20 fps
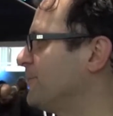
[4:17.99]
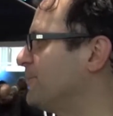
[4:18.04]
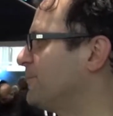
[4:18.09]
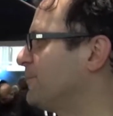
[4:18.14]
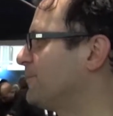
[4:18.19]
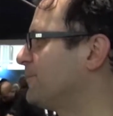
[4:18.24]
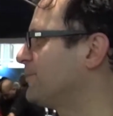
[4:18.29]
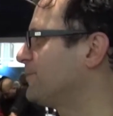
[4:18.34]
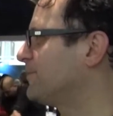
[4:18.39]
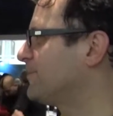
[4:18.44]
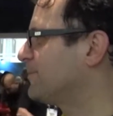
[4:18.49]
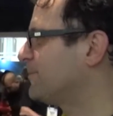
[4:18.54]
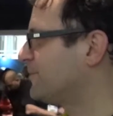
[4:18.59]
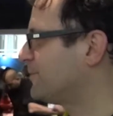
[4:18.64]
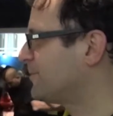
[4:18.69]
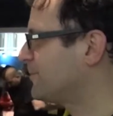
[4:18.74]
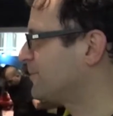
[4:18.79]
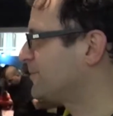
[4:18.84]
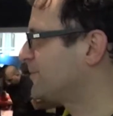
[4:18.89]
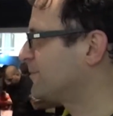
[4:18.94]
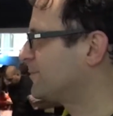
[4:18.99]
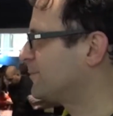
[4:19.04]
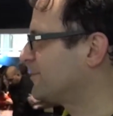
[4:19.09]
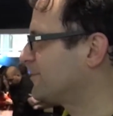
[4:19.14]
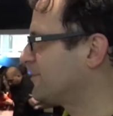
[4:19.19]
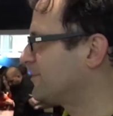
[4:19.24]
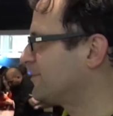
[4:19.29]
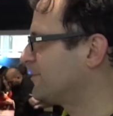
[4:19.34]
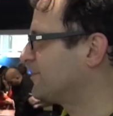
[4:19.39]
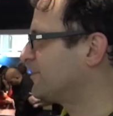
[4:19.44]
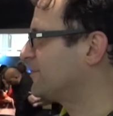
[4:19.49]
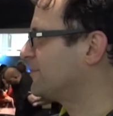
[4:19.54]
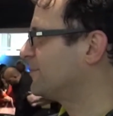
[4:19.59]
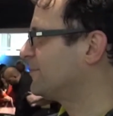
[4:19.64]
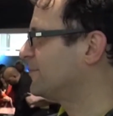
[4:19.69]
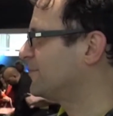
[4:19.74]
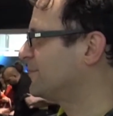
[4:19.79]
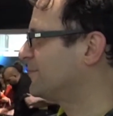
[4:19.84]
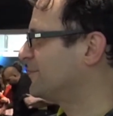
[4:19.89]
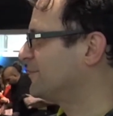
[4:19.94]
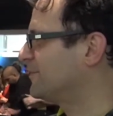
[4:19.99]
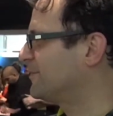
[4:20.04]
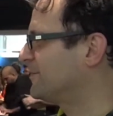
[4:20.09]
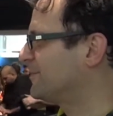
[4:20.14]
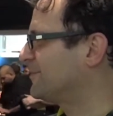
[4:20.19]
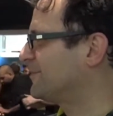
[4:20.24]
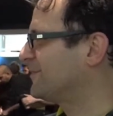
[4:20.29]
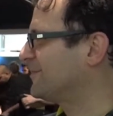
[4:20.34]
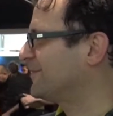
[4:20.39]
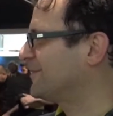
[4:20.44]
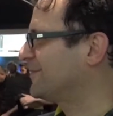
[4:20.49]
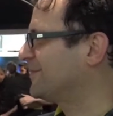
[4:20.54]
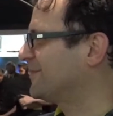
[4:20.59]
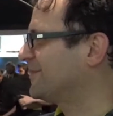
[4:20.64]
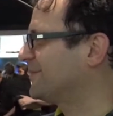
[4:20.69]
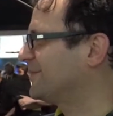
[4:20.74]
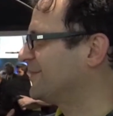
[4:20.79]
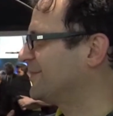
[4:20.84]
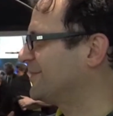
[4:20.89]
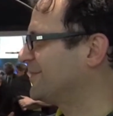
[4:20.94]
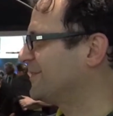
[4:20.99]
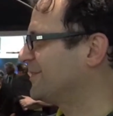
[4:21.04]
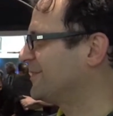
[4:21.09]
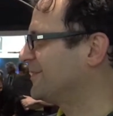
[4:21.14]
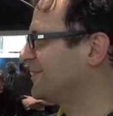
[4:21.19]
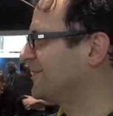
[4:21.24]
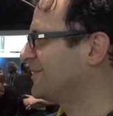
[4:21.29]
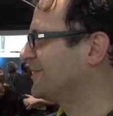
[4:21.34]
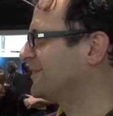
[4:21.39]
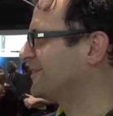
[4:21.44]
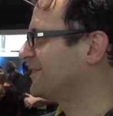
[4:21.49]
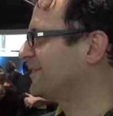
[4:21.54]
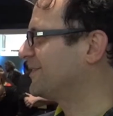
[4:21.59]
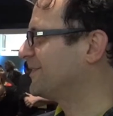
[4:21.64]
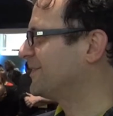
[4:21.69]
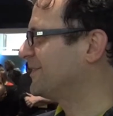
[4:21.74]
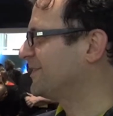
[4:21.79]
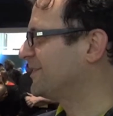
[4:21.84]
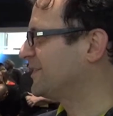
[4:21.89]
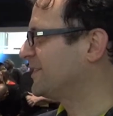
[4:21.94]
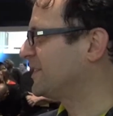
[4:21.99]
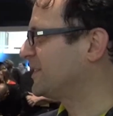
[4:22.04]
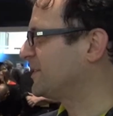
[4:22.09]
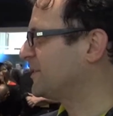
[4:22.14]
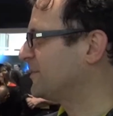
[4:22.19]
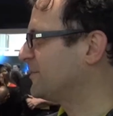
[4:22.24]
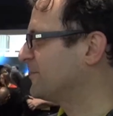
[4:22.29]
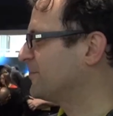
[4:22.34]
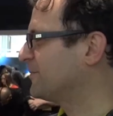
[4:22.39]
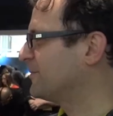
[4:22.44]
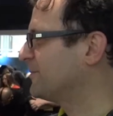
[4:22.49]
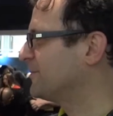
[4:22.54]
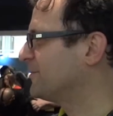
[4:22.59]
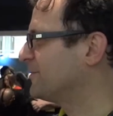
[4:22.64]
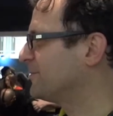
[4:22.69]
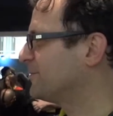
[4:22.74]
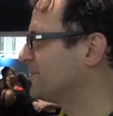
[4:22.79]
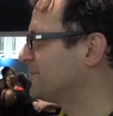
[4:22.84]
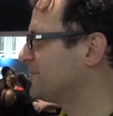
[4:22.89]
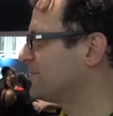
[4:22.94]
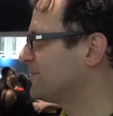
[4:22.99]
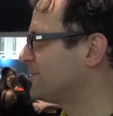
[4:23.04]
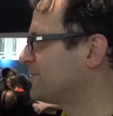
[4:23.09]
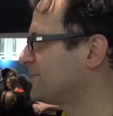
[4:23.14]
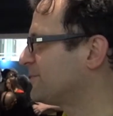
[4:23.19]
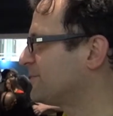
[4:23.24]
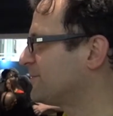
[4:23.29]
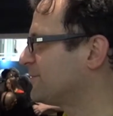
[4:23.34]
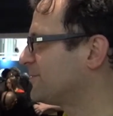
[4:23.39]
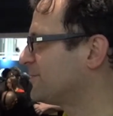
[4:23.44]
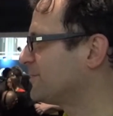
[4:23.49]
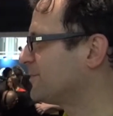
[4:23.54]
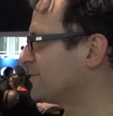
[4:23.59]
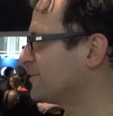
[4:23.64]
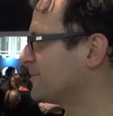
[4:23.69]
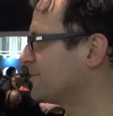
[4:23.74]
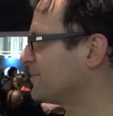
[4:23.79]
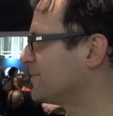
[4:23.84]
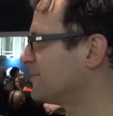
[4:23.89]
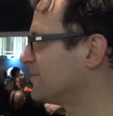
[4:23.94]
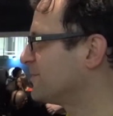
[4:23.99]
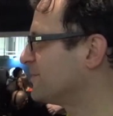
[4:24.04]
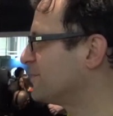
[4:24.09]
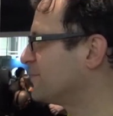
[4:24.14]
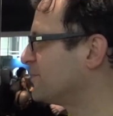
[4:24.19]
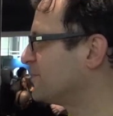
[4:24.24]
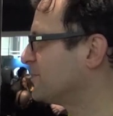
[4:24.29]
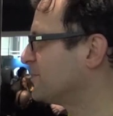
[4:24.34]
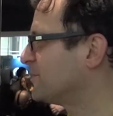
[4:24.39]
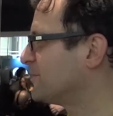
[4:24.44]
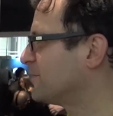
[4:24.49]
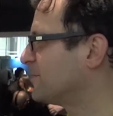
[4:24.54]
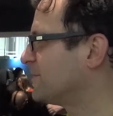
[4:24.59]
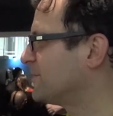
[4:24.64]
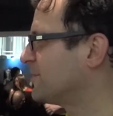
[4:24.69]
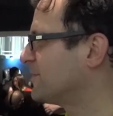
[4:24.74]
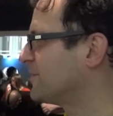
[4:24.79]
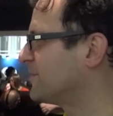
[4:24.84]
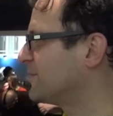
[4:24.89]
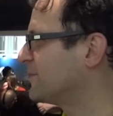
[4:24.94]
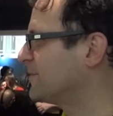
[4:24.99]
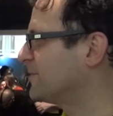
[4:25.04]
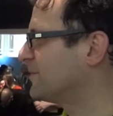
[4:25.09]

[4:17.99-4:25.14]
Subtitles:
[no speech]